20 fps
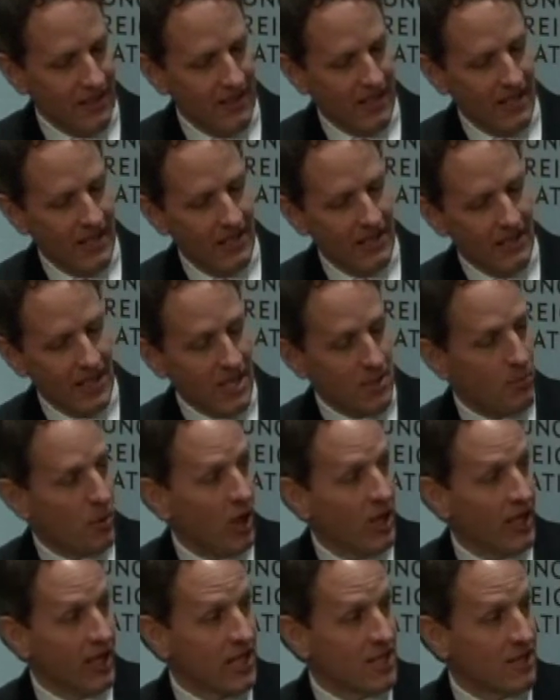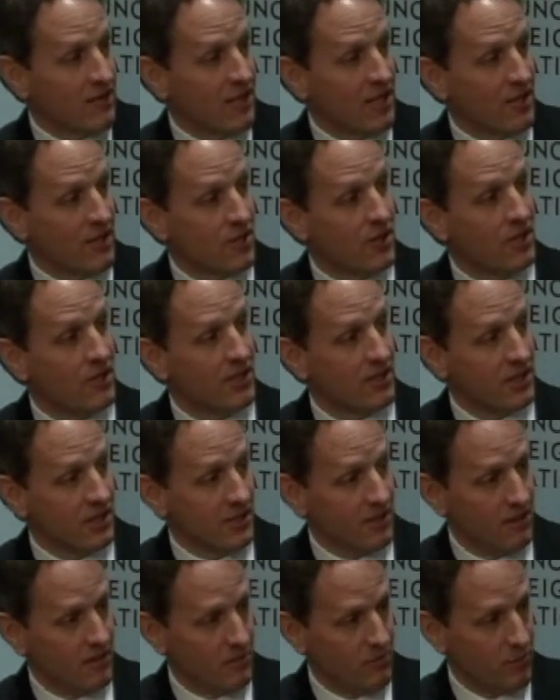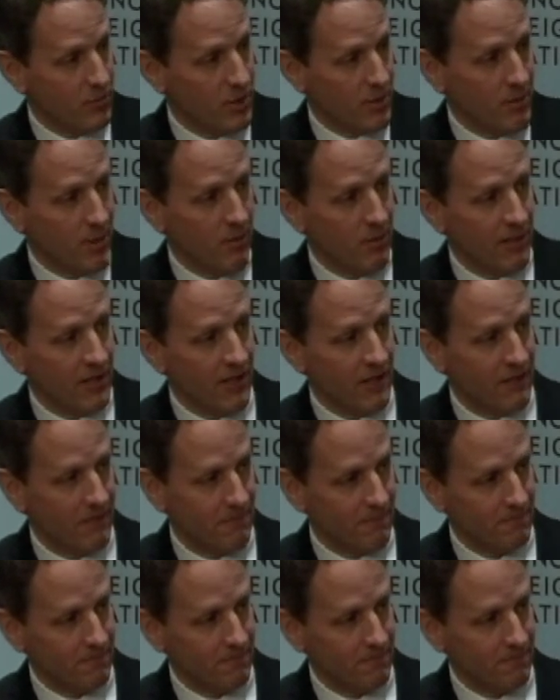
And that's partly because of the uncertainty premium there.